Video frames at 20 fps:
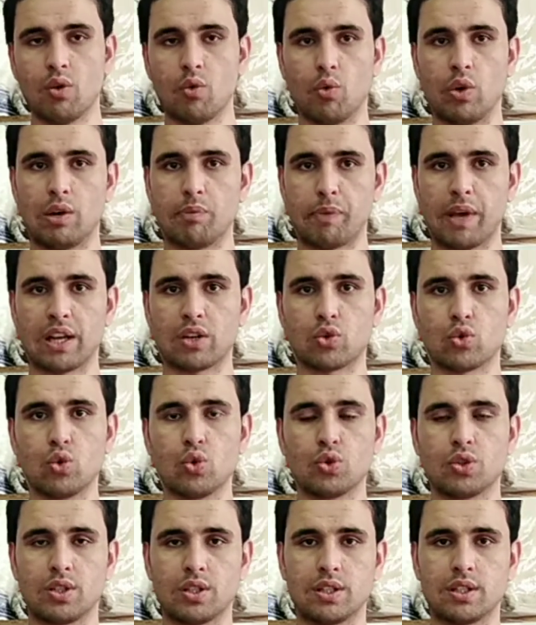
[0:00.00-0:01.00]
We'll make
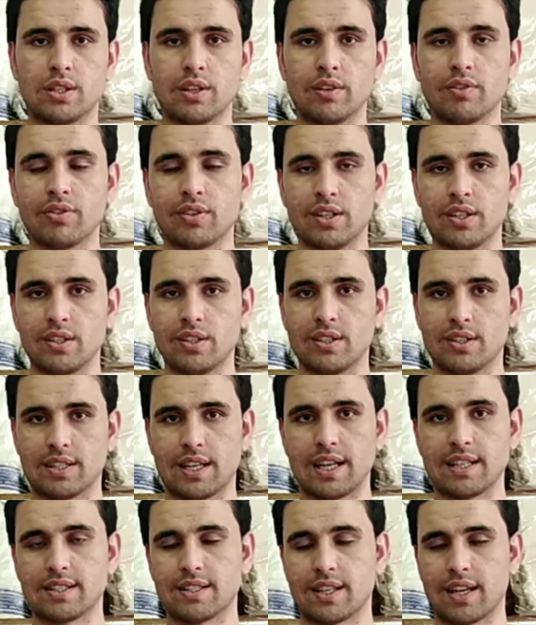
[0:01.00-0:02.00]
2 different
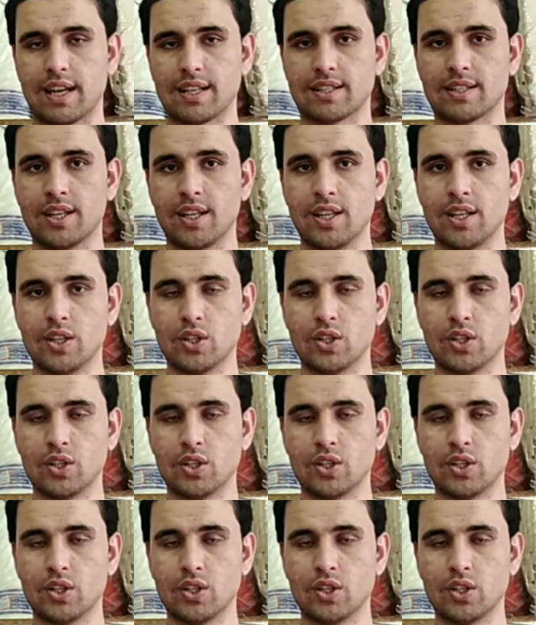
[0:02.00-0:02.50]
designs guys.